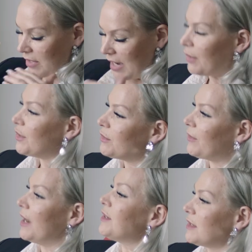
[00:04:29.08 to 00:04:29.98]
there you
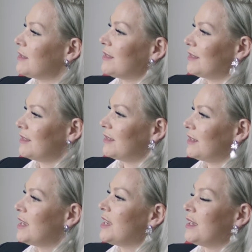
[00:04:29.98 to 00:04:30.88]
find it.
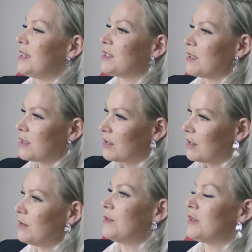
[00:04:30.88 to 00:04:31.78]
Mm. It's
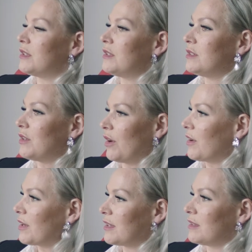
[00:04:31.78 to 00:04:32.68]
through the
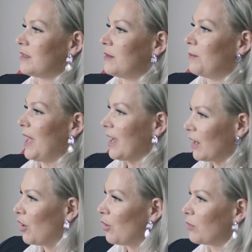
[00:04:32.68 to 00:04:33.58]
dark, the
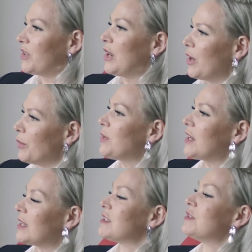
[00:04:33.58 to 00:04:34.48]
black hole, the
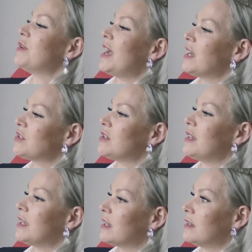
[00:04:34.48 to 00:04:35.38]
loneliness. You
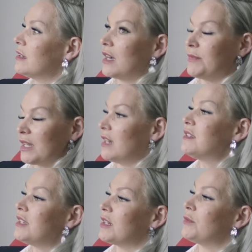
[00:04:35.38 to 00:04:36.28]
actually come in
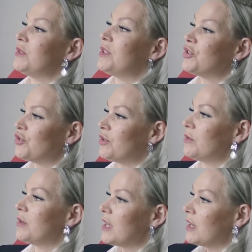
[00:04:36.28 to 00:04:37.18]
contact with the
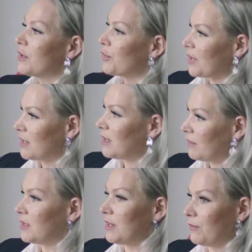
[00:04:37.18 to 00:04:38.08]
true
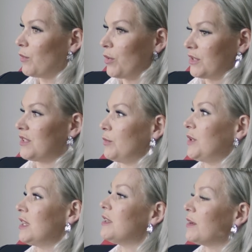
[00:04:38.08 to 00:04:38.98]
creativity force
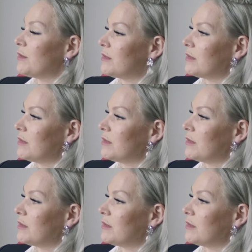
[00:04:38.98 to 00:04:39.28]
within you.